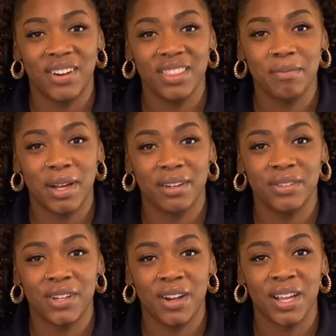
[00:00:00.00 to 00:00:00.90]
on the model
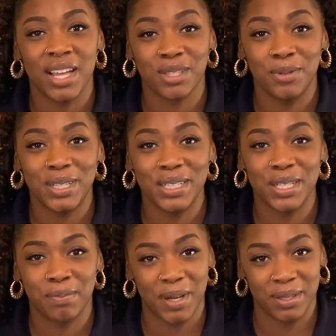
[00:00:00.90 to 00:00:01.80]
dog as quickly
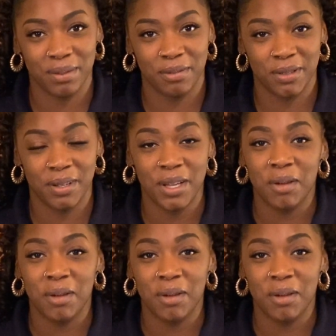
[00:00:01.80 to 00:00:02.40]
as possible.